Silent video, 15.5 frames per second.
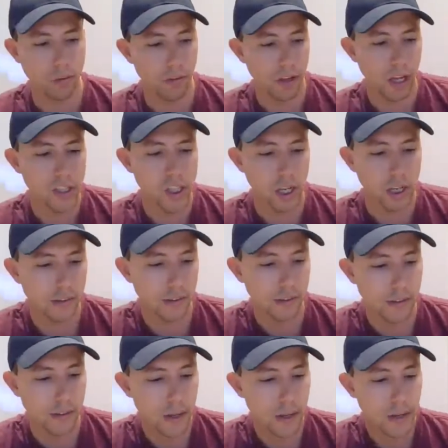think through all the edge
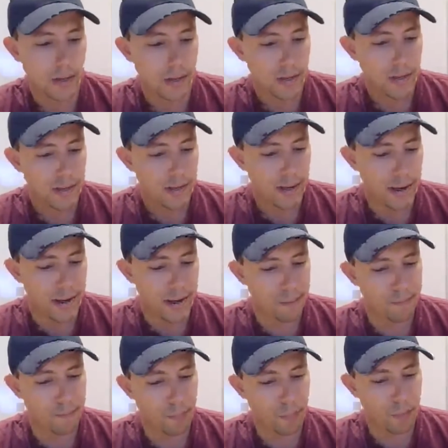cases.
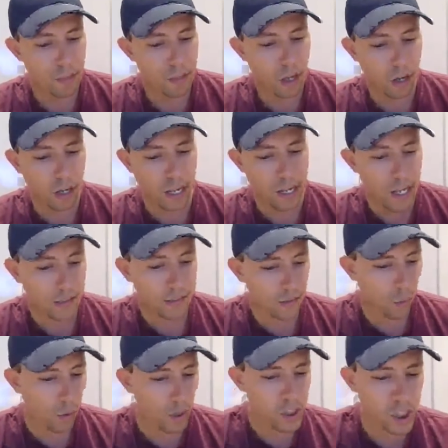Okay,
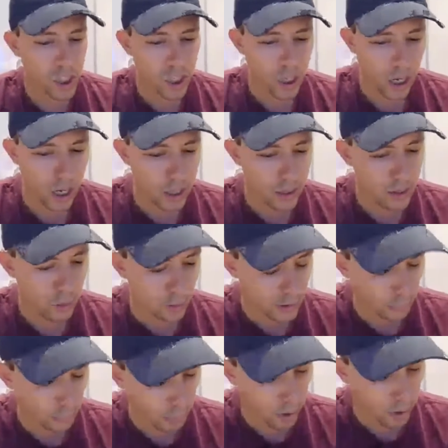next question I
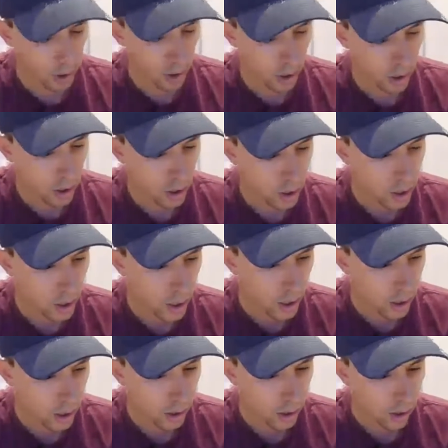think was a pretty
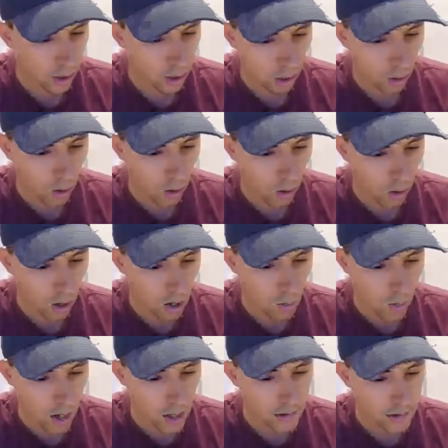
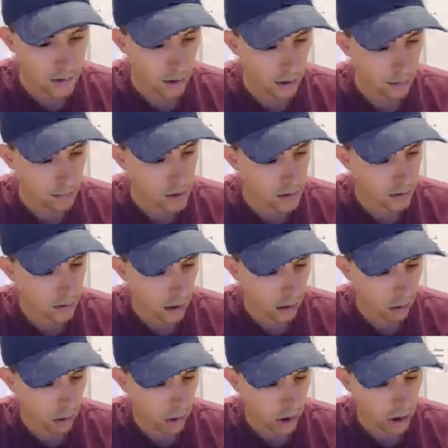long one. So let me
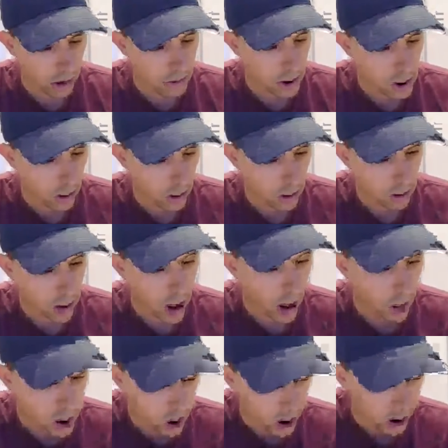just kind of quickly make sure
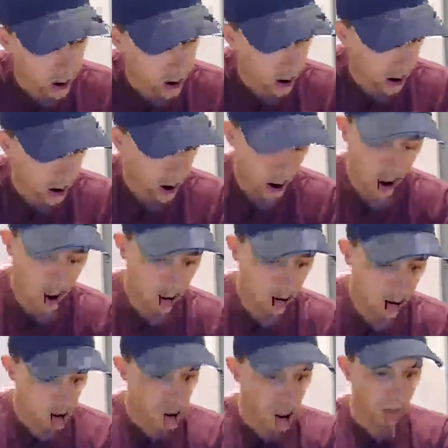I'm capturing the
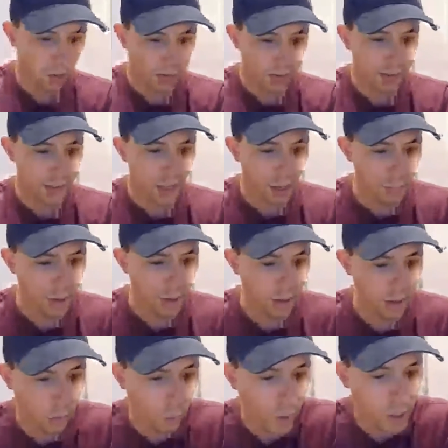general
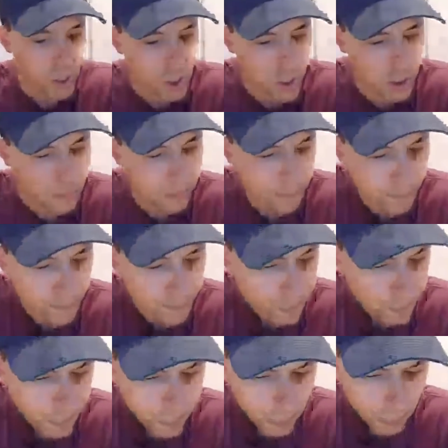sentiment of the
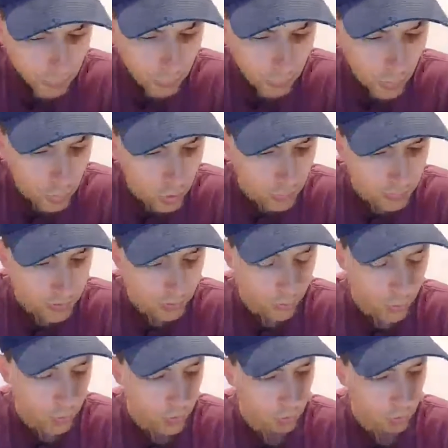question in